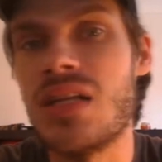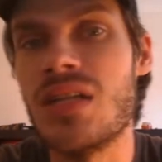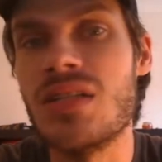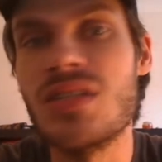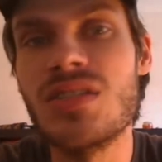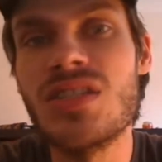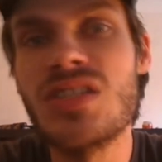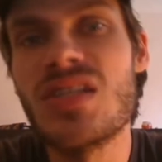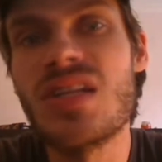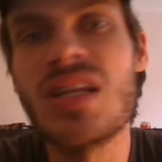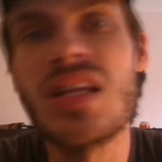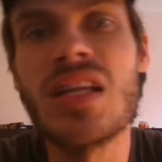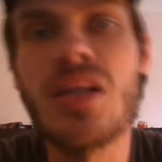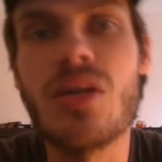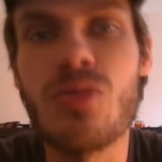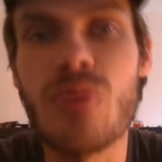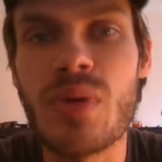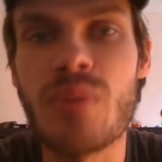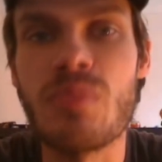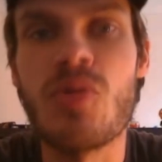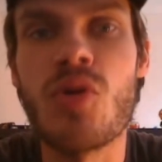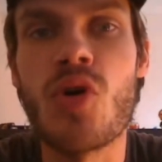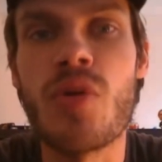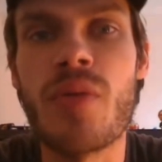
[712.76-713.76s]
just a little
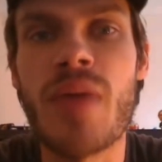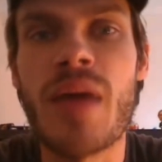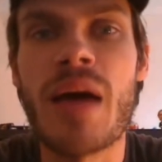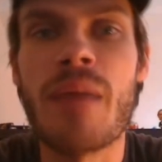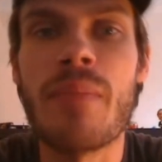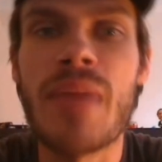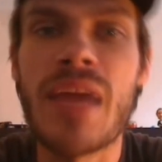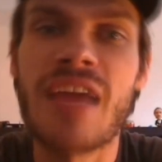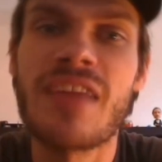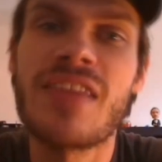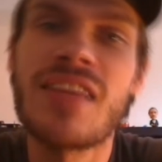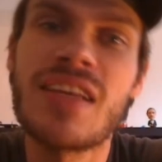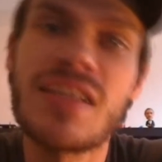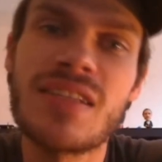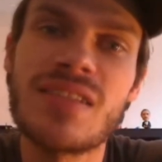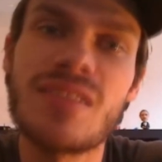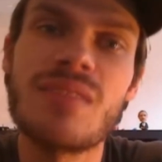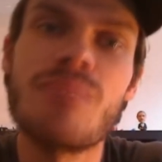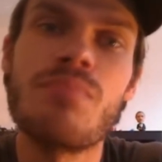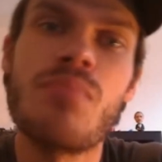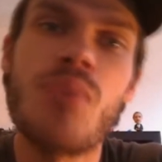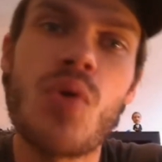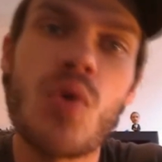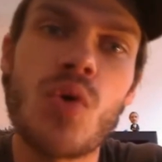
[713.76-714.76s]
bit more about me. I think it's
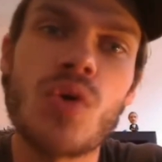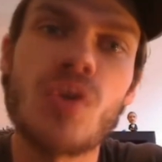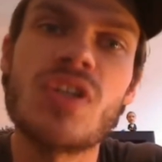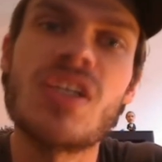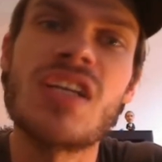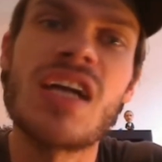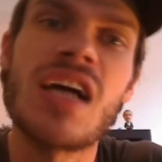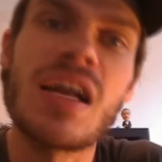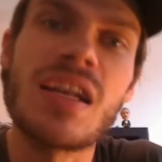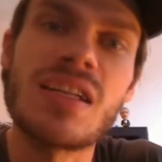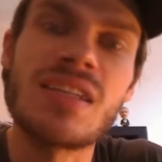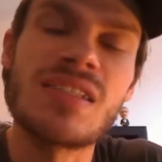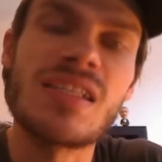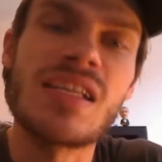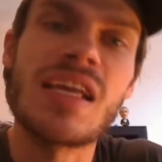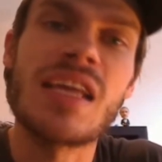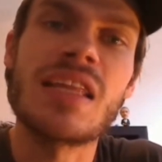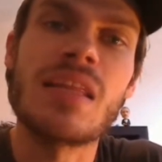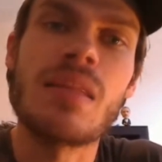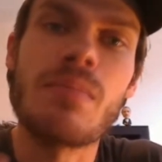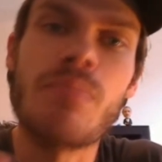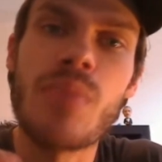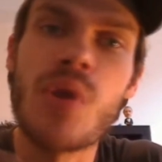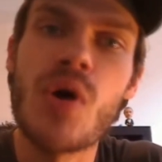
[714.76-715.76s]
important to
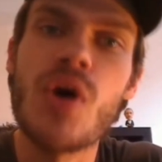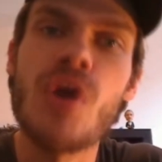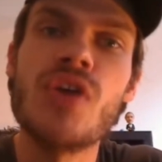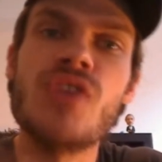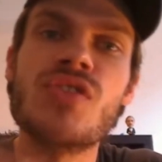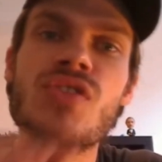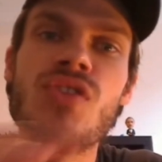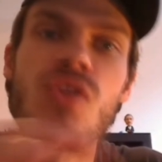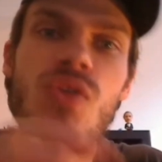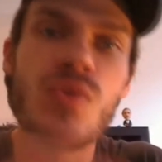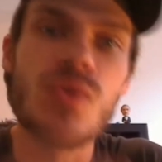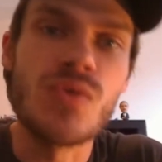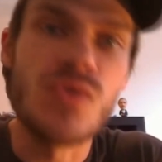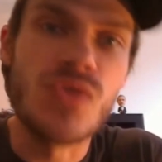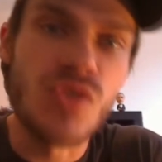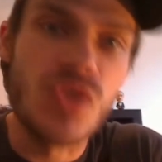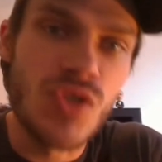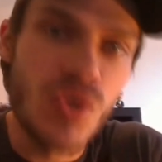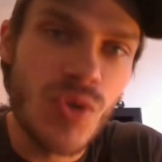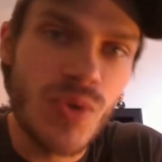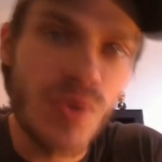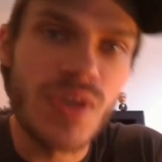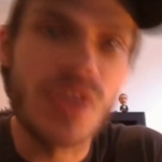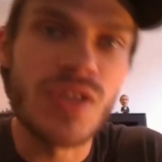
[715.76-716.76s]
understand the person who's
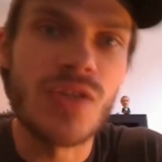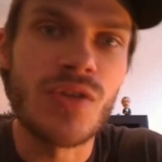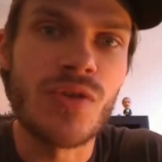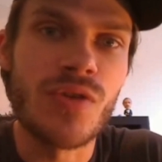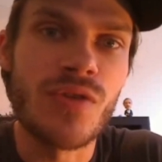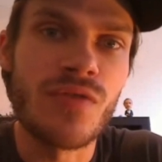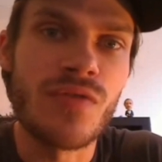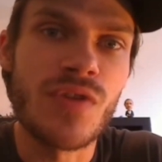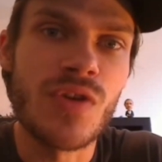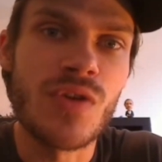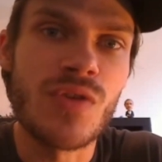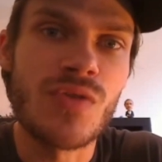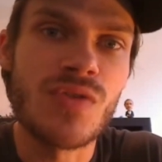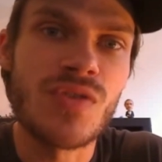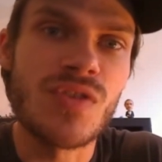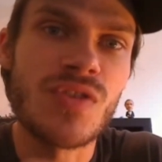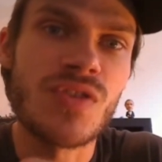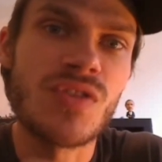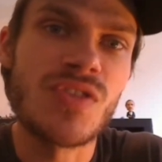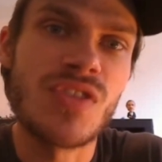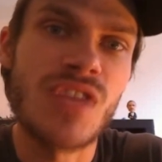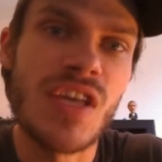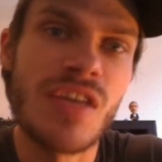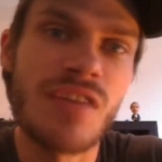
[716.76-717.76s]
doing the reviews,
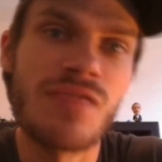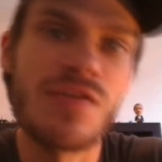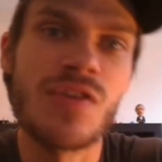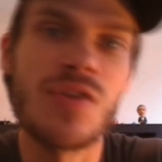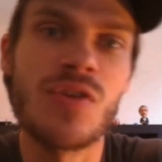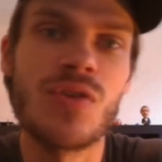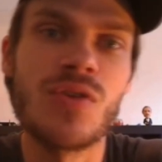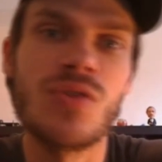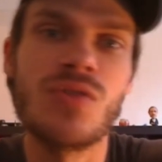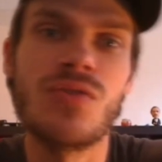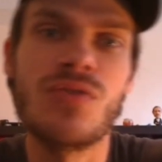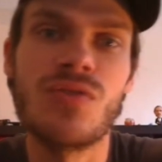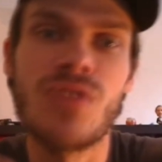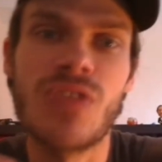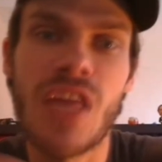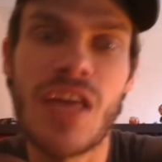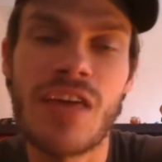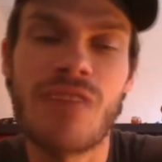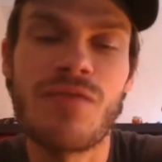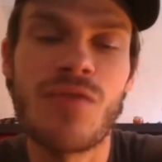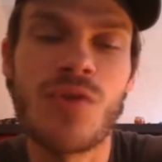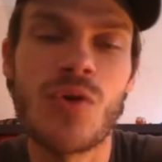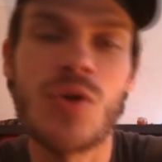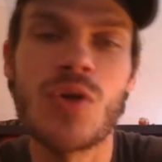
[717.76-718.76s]
because
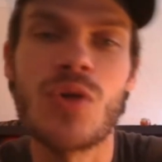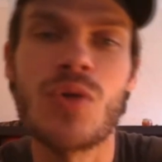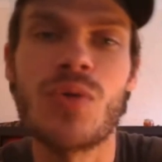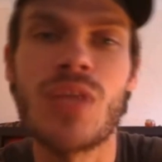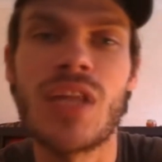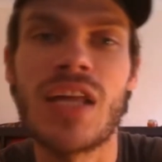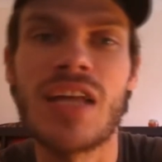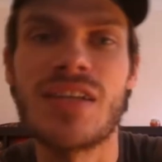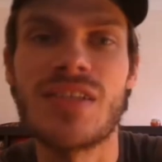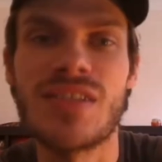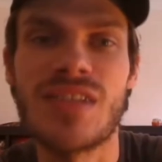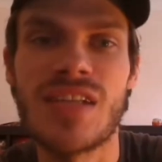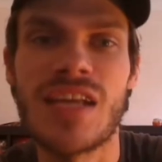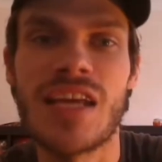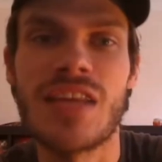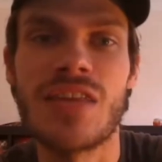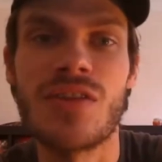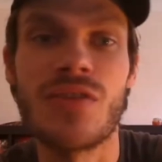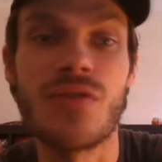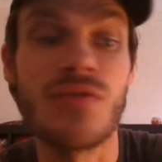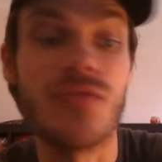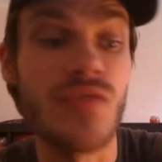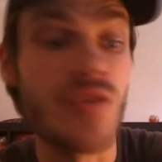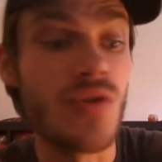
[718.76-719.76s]
therefore you will
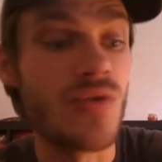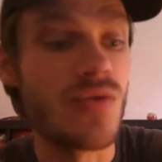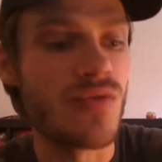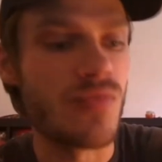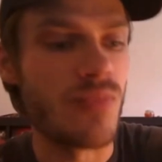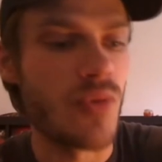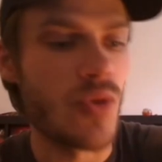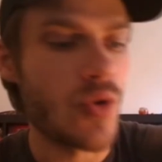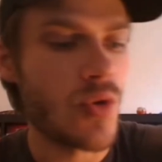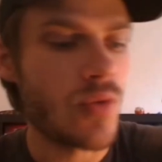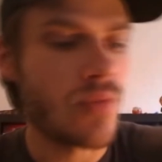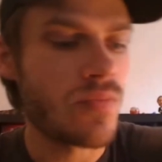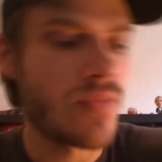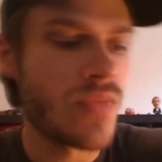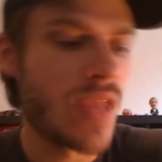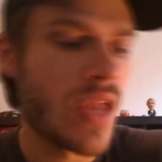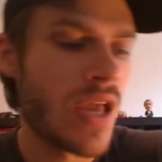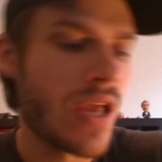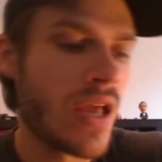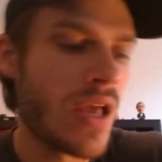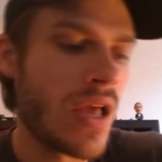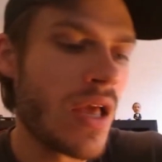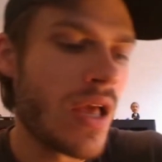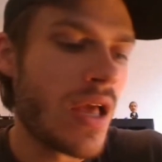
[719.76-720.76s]
understand the reviews more.
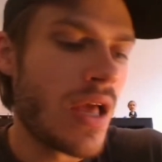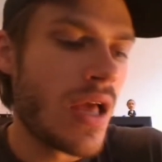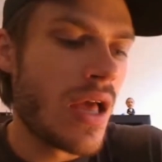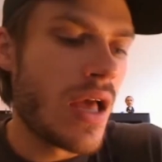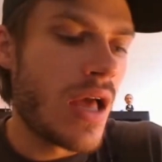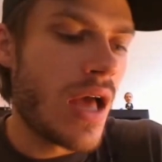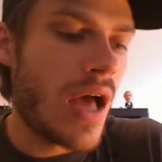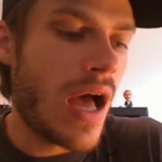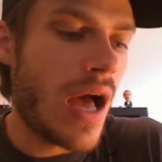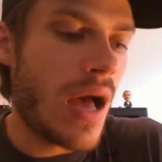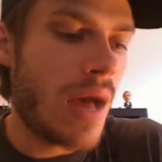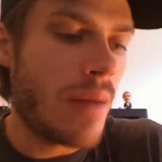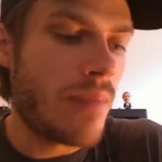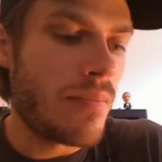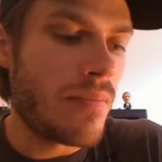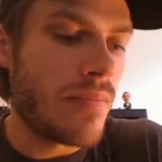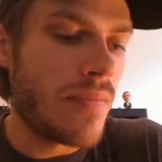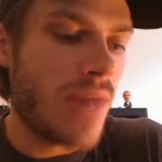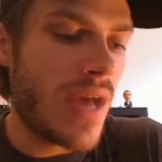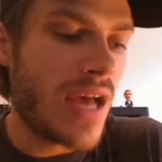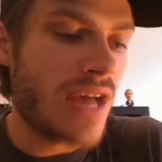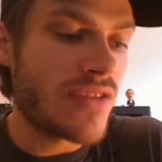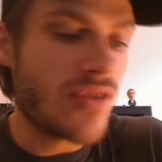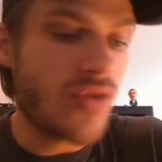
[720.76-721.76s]

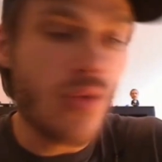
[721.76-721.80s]
As